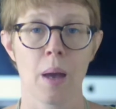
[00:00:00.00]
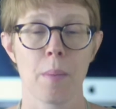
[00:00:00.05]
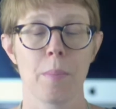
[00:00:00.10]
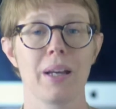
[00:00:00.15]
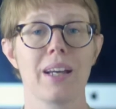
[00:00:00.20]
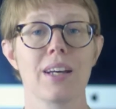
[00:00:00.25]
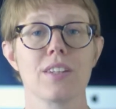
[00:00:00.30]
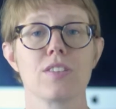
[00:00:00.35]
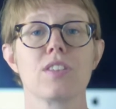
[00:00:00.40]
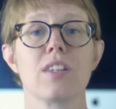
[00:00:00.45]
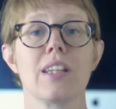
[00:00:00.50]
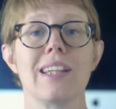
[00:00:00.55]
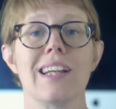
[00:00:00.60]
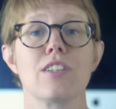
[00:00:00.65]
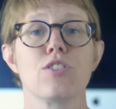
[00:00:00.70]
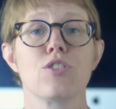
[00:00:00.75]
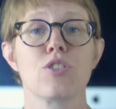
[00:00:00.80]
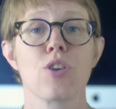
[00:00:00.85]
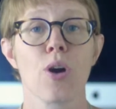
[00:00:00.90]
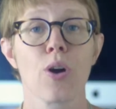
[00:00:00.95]
because
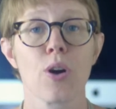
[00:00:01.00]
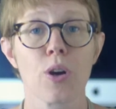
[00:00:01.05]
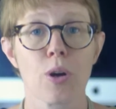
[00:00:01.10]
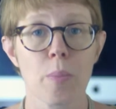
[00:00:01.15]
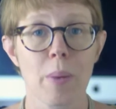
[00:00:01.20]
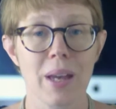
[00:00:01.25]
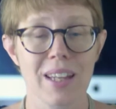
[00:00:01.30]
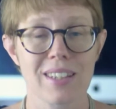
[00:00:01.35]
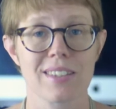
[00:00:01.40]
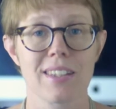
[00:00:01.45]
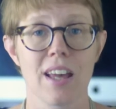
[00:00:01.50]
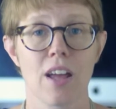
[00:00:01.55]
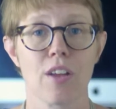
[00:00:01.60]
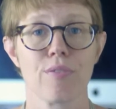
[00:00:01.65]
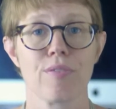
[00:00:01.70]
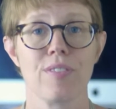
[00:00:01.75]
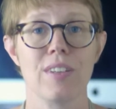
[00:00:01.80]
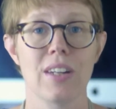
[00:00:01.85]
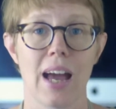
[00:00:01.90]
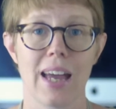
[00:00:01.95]
the term
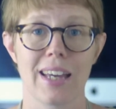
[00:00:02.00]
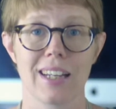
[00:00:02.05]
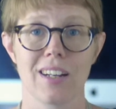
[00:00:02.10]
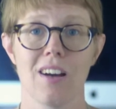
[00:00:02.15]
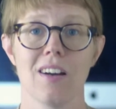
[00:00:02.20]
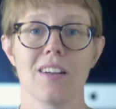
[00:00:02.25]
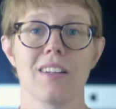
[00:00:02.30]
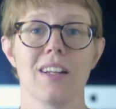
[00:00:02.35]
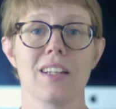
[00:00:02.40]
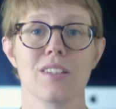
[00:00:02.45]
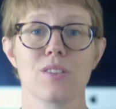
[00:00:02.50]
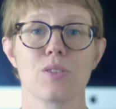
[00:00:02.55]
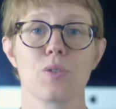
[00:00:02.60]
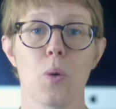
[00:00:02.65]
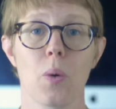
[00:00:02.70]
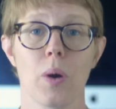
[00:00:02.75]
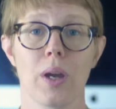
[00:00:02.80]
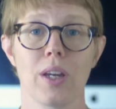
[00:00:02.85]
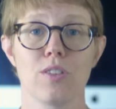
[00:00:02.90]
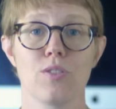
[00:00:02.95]
itself, Nikon, is
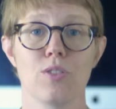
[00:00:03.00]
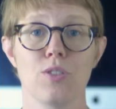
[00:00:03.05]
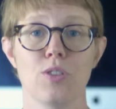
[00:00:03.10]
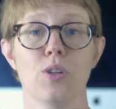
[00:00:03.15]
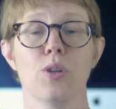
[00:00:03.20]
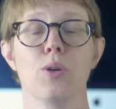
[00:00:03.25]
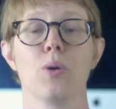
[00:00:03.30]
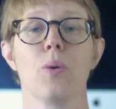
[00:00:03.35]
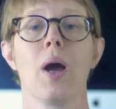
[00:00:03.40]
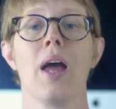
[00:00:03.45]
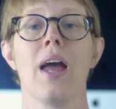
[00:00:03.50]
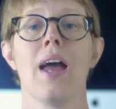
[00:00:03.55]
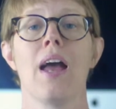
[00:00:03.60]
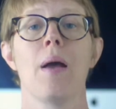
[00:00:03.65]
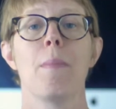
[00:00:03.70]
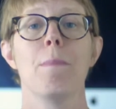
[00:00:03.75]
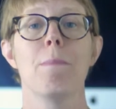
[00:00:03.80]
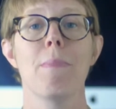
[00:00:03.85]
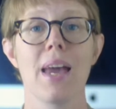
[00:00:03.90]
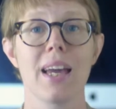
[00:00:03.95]
going to
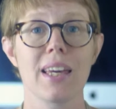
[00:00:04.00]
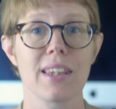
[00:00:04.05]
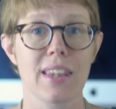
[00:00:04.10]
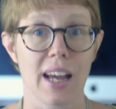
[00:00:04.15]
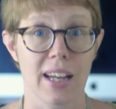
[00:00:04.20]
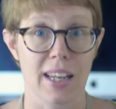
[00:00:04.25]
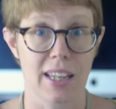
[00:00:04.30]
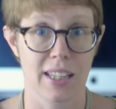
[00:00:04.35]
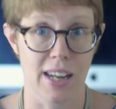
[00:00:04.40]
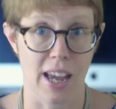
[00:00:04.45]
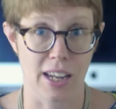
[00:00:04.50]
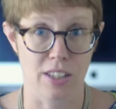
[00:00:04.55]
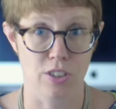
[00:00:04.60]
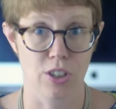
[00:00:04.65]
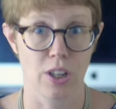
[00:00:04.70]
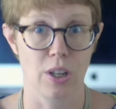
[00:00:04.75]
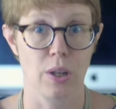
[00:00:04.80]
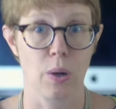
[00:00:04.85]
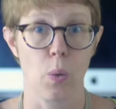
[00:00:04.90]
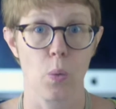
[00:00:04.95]
make that
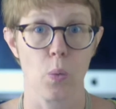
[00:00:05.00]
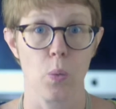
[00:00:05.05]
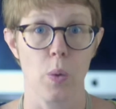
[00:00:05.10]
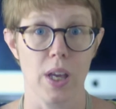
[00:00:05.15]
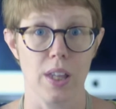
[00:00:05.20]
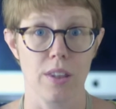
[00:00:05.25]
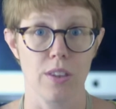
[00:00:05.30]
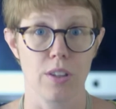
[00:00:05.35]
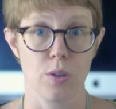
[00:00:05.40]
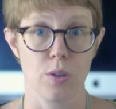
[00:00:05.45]
connection with